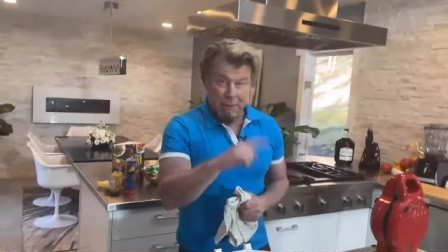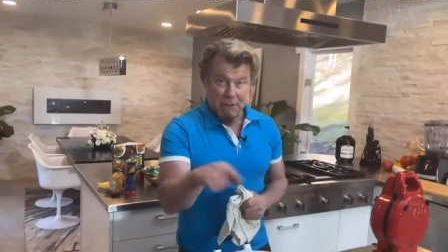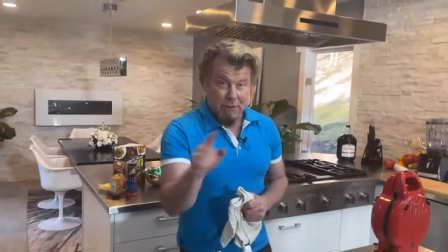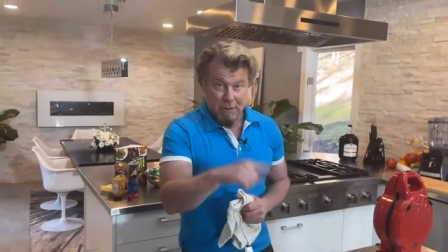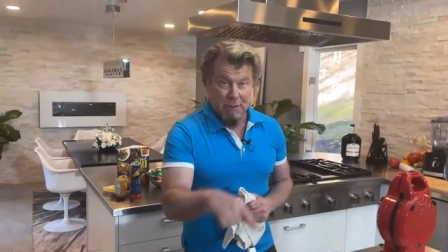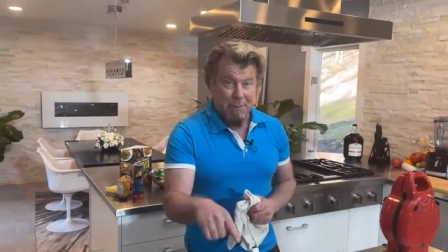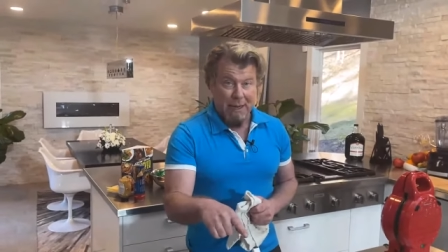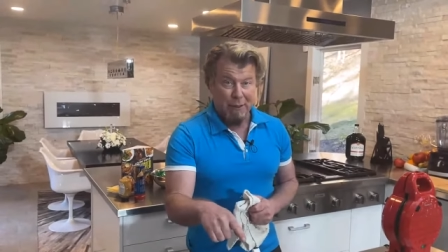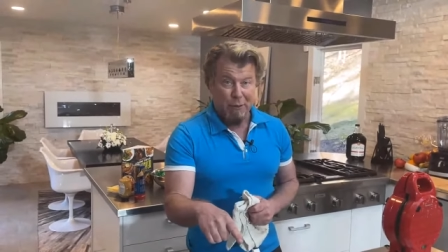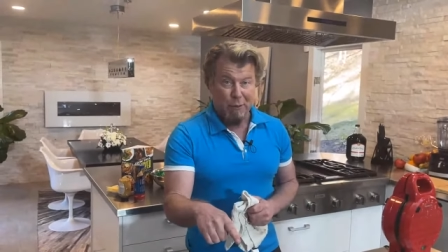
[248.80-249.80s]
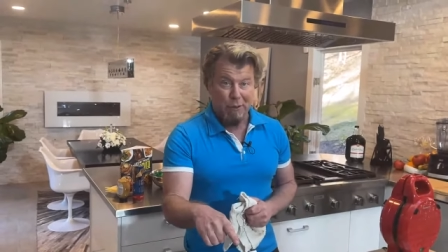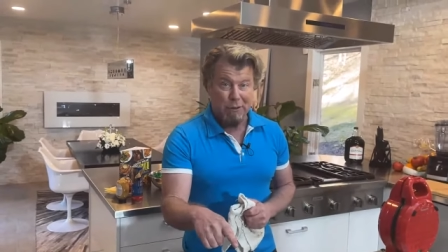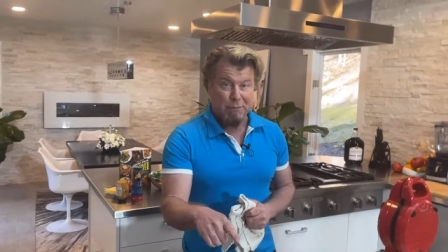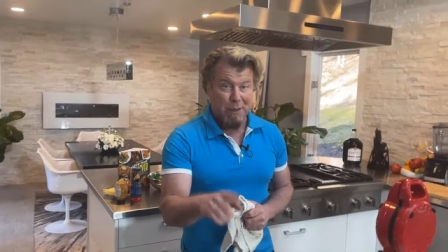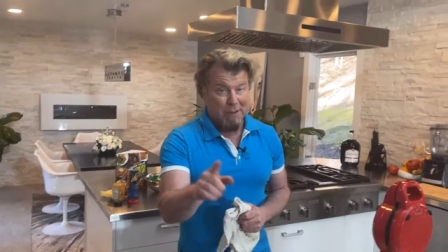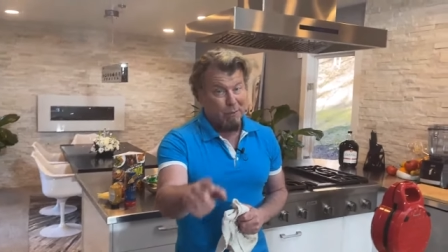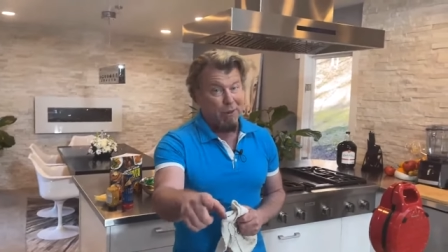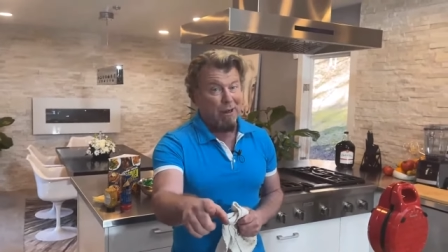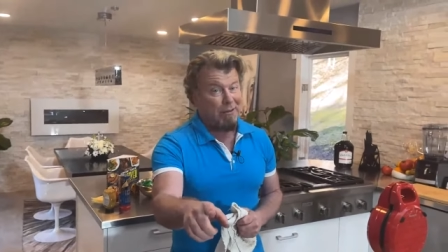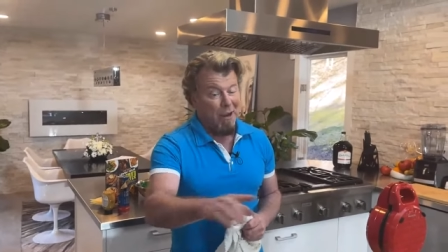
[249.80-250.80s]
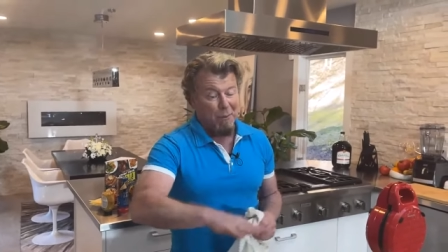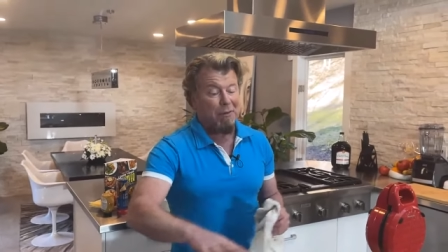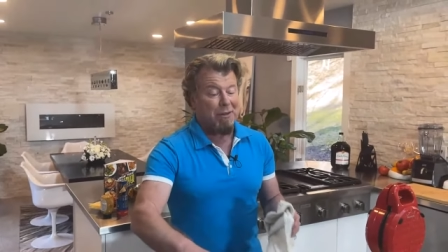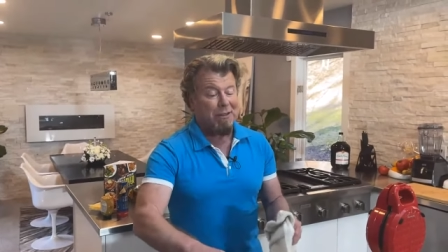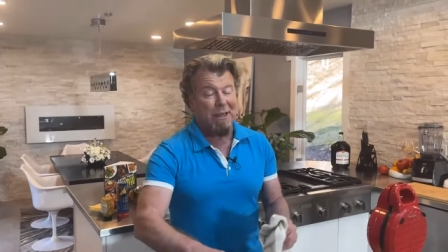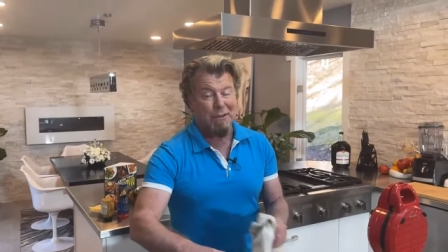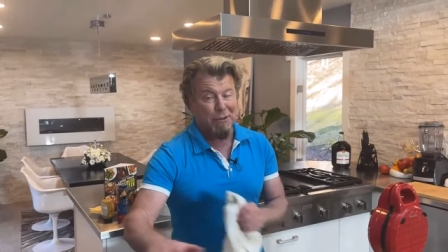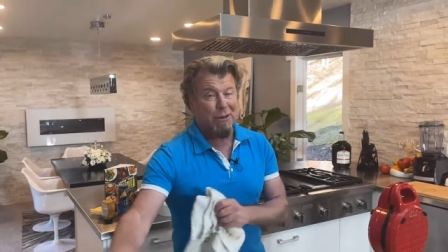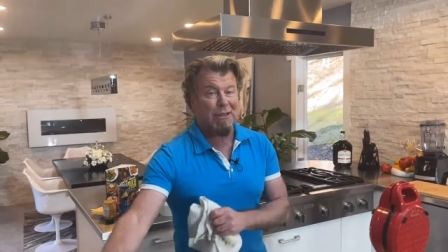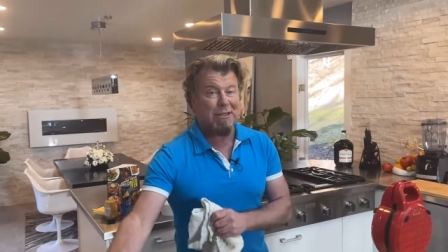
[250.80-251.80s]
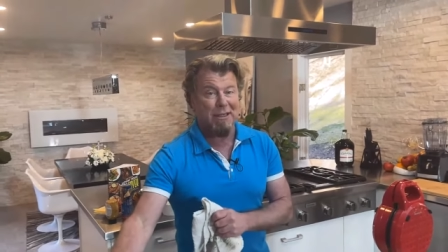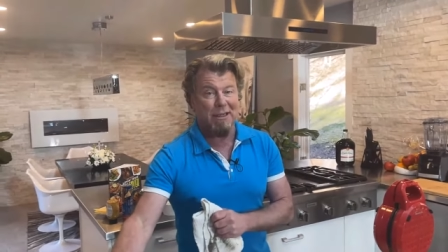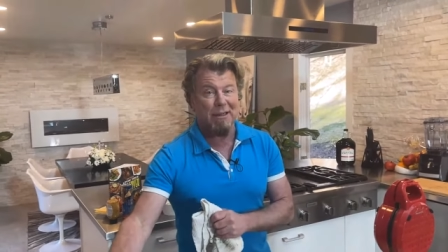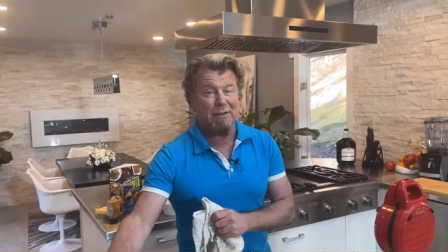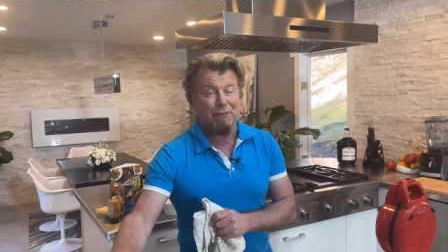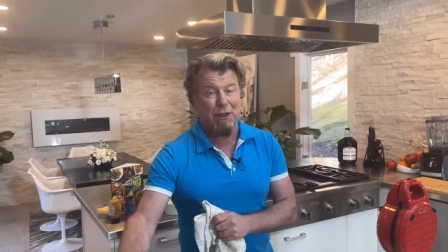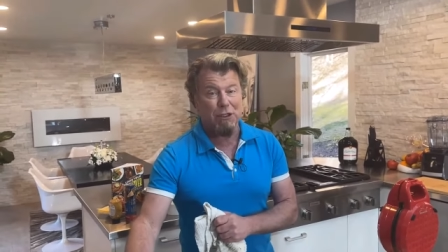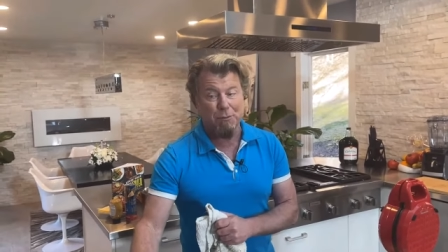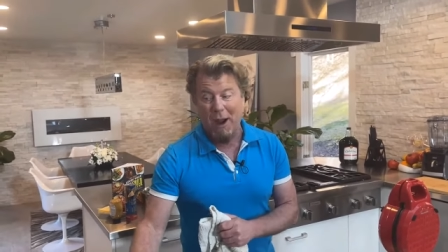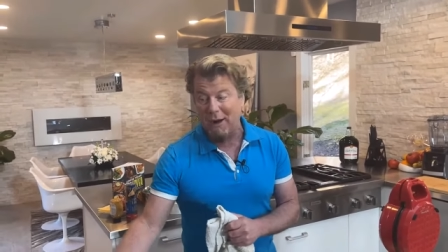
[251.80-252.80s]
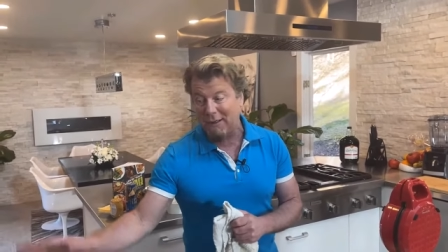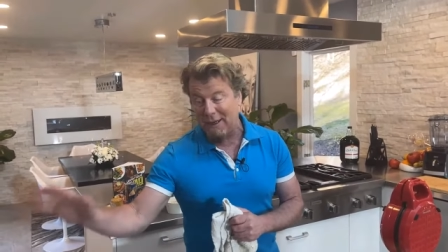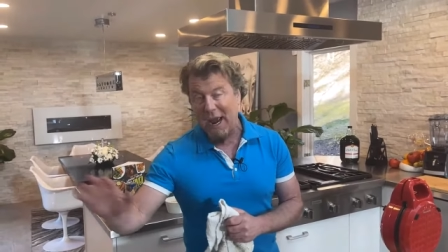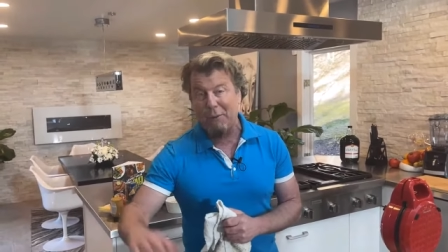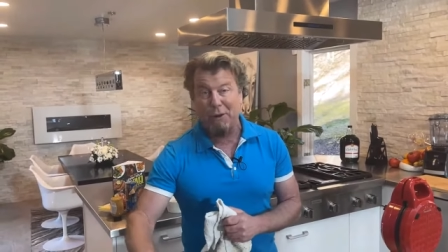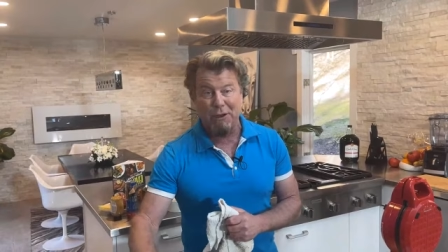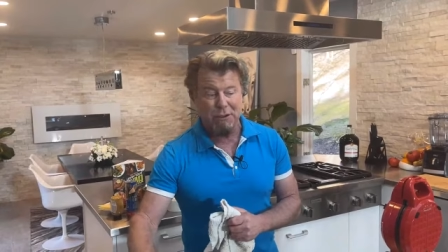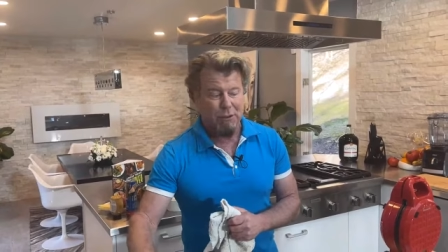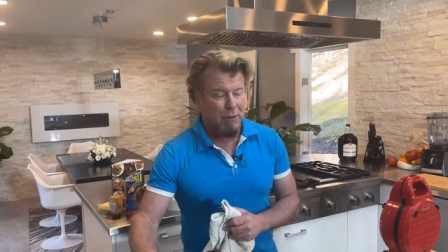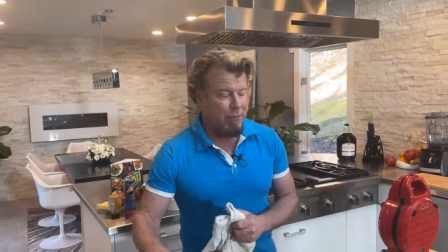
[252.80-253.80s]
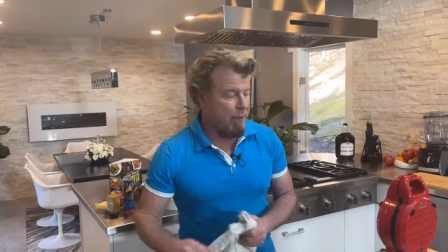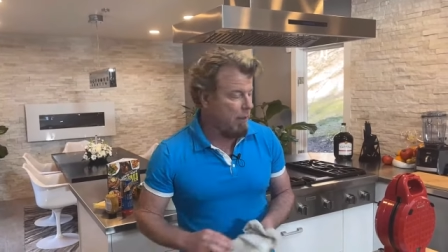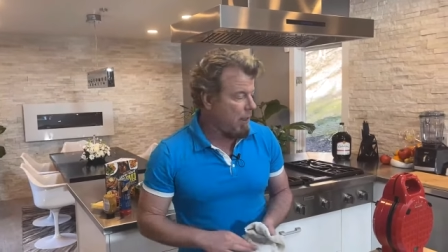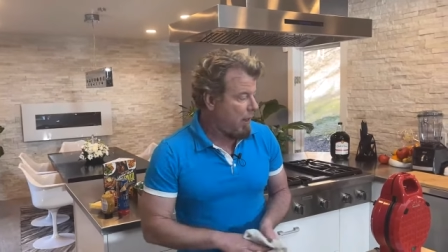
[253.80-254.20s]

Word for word: that was the main course, but we're not done with this yet because you're going to see the finished product and how we're going to serve it.